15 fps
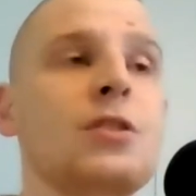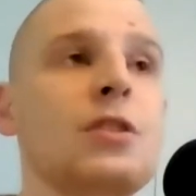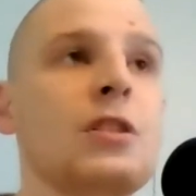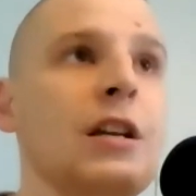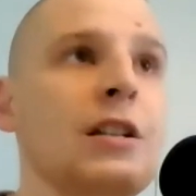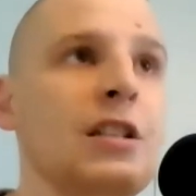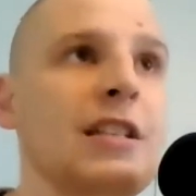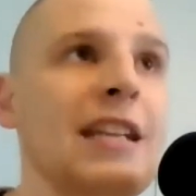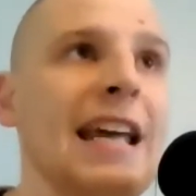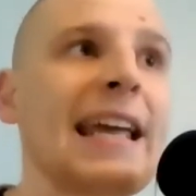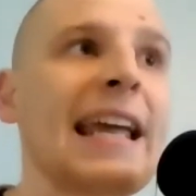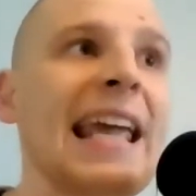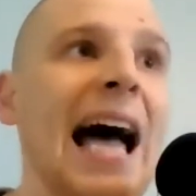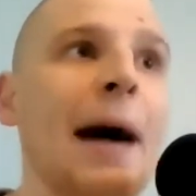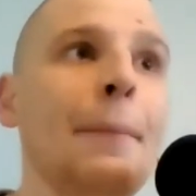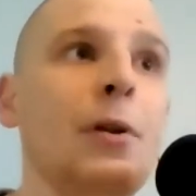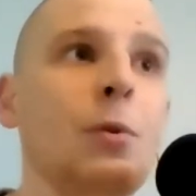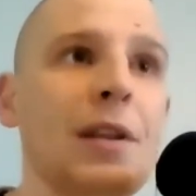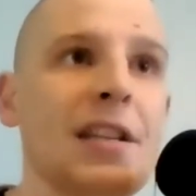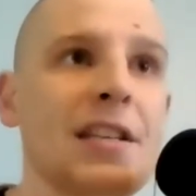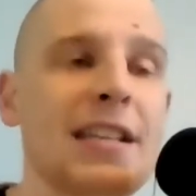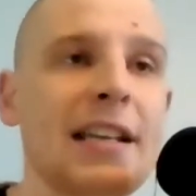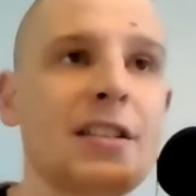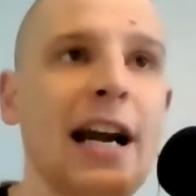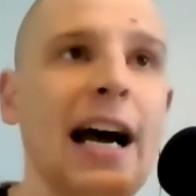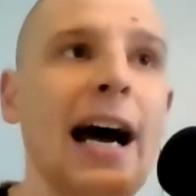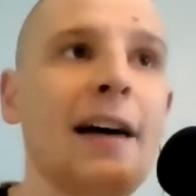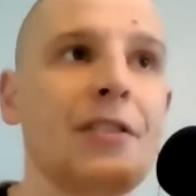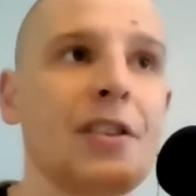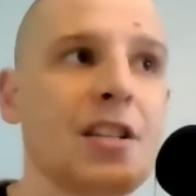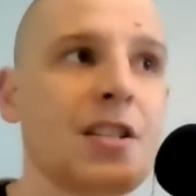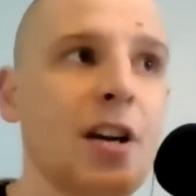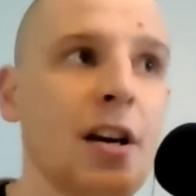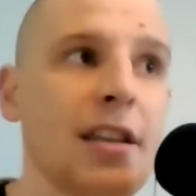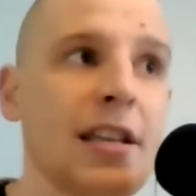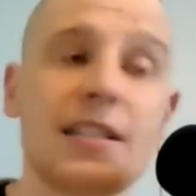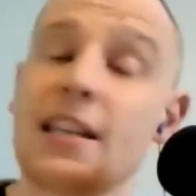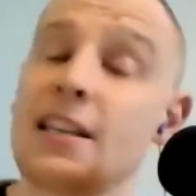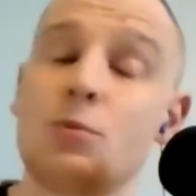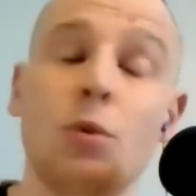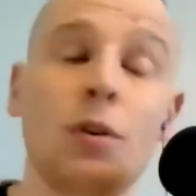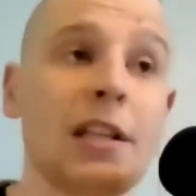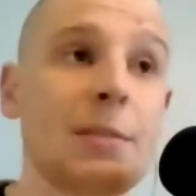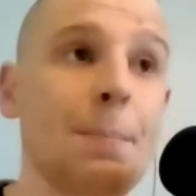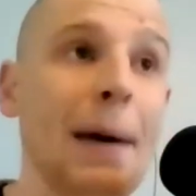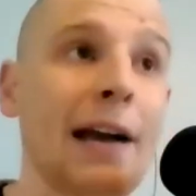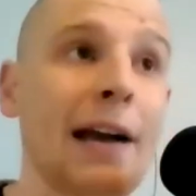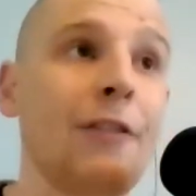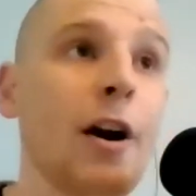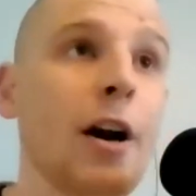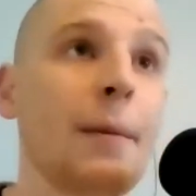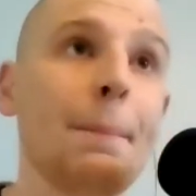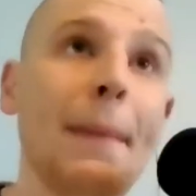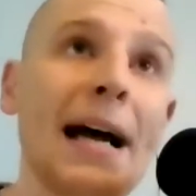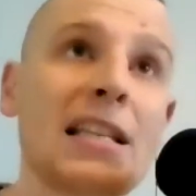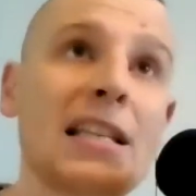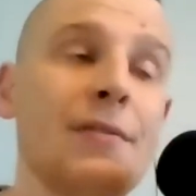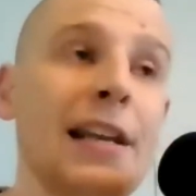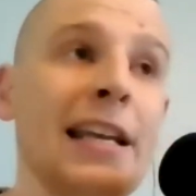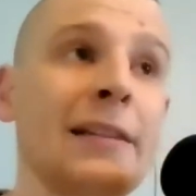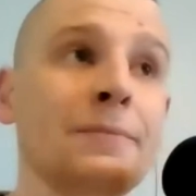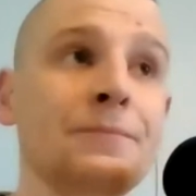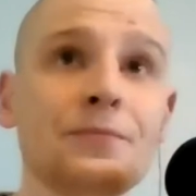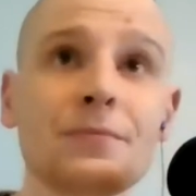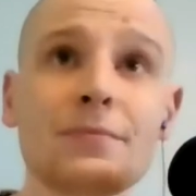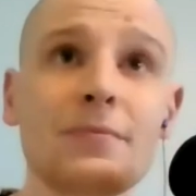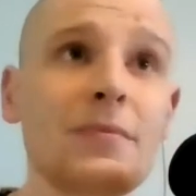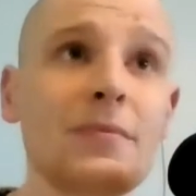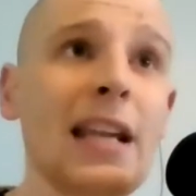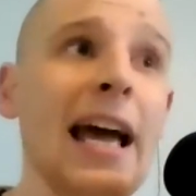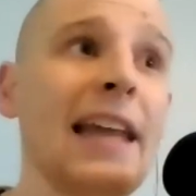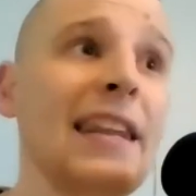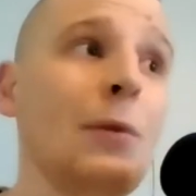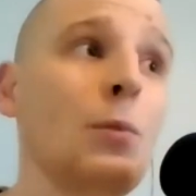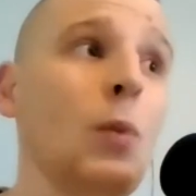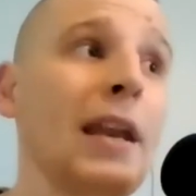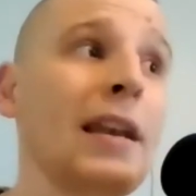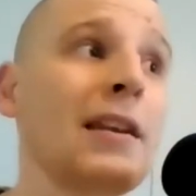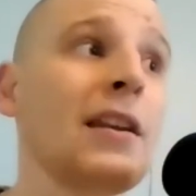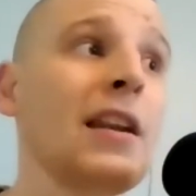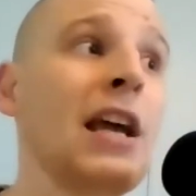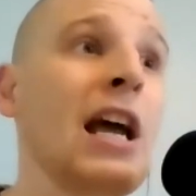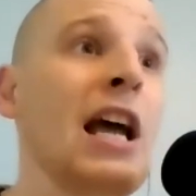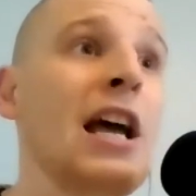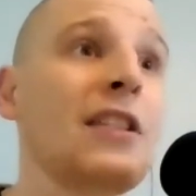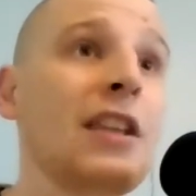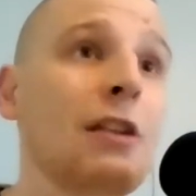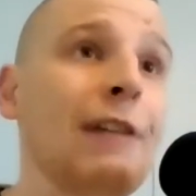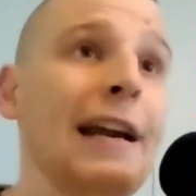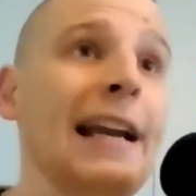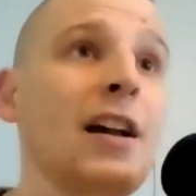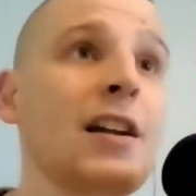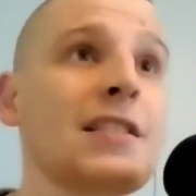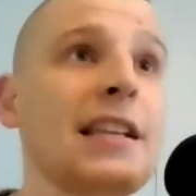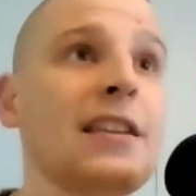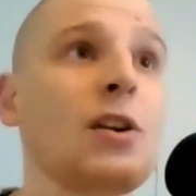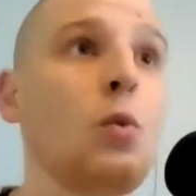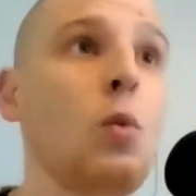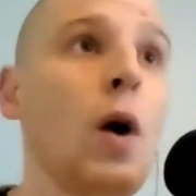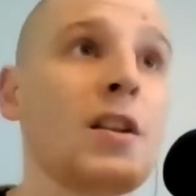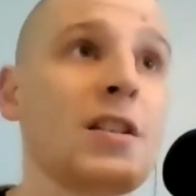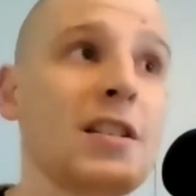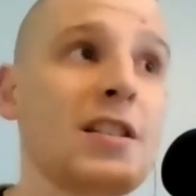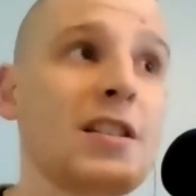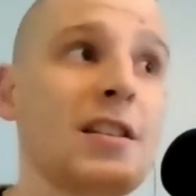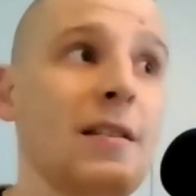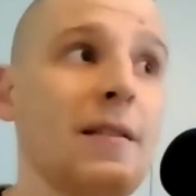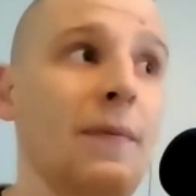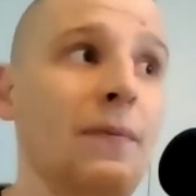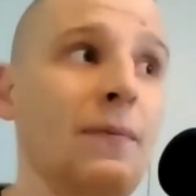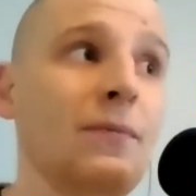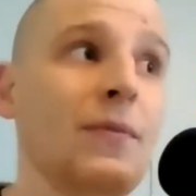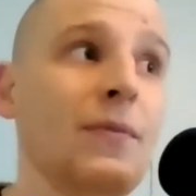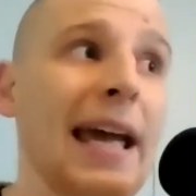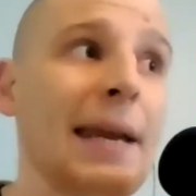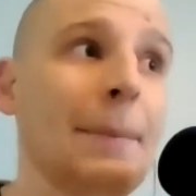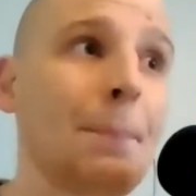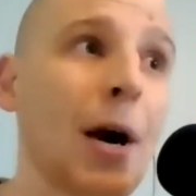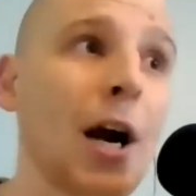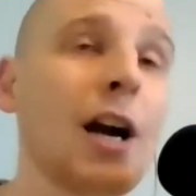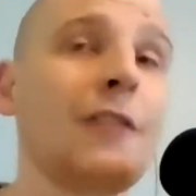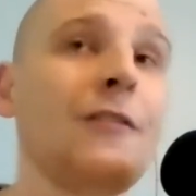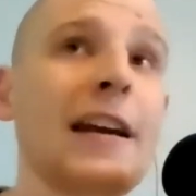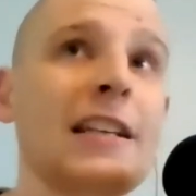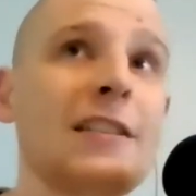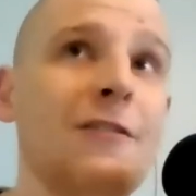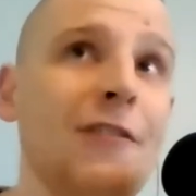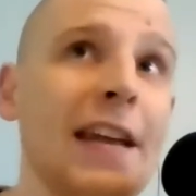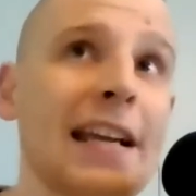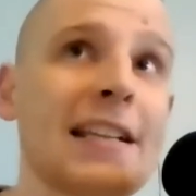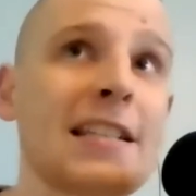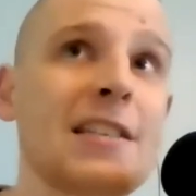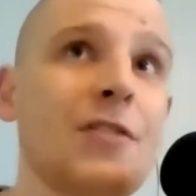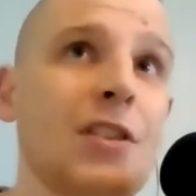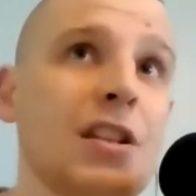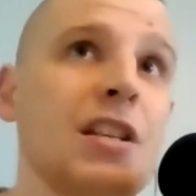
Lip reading: to take a gamble with the centre half at the start of this season, one that's backfired massively. And then when they realised that there wasn't a perfect fix for the